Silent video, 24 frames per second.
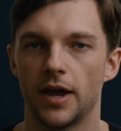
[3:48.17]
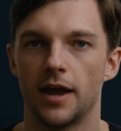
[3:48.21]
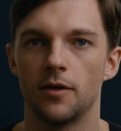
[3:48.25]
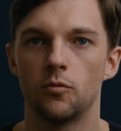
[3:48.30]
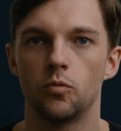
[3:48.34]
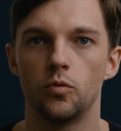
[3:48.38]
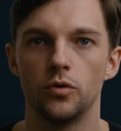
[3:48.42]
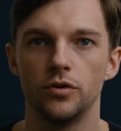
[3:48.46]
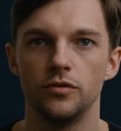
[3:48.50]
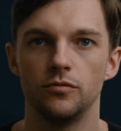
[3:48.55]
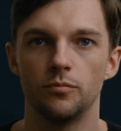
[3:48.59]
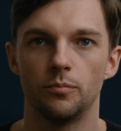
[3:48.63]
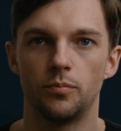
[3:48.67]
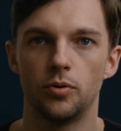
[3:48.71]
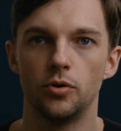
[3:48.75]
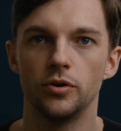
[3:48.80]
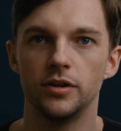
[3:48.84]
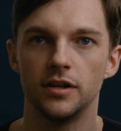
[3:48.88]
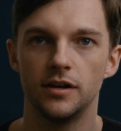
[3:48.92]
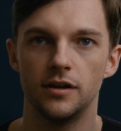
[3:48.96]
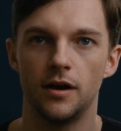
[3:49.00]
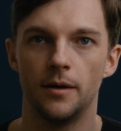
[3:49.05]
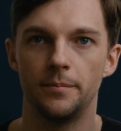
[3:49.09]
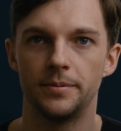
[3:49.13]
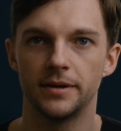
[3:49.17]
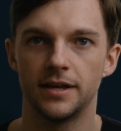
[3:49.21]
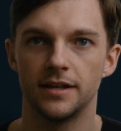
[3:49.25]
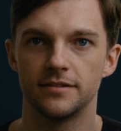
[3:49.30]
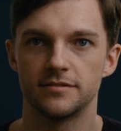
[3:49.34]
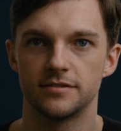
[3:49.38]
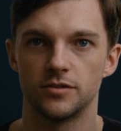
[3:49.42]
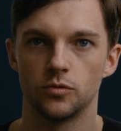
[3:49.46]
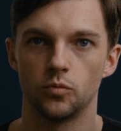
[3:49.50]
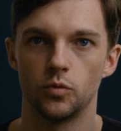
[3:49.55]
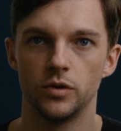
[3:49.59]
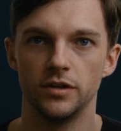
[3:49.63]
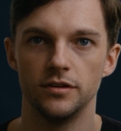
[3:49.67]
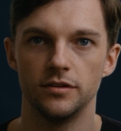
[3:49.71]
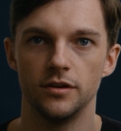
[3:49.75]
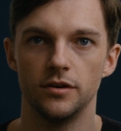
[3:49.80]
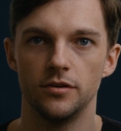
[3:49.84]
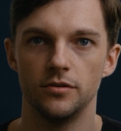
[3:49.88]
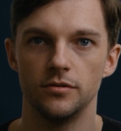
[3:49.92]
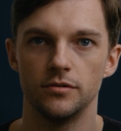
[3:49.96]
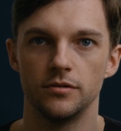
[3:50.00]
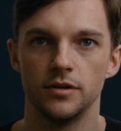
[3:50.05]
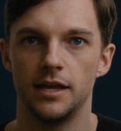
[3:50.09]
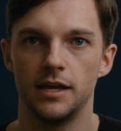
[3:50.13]
I wouldn't put it up against a
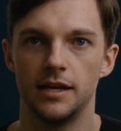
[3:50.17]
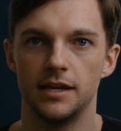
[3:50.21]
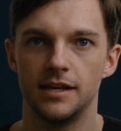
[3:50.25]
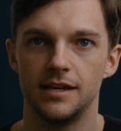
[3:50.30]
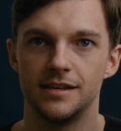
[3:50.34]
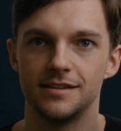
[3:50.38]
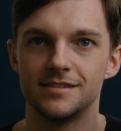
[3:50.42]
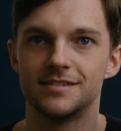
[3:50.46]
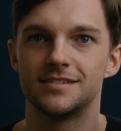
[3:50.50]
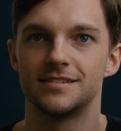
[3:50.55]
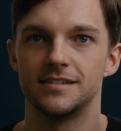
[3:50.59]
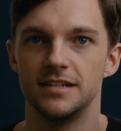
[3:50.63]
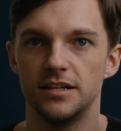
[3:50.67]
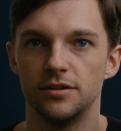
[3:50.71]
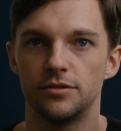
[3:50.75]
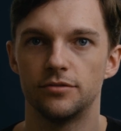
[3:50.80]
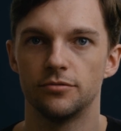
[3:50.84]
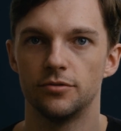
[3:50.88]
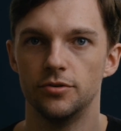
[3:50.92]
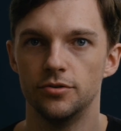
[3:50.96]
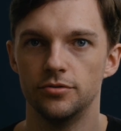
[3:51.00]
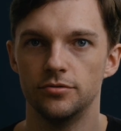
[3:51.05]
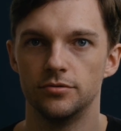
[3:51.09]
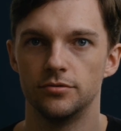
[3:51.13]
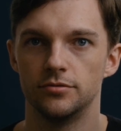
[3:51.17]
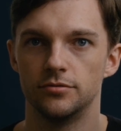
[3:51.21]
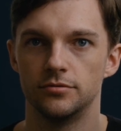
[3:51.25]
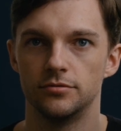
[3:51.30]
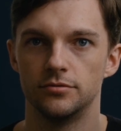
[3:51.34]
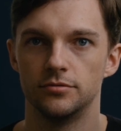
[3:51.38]
window. It is see-through,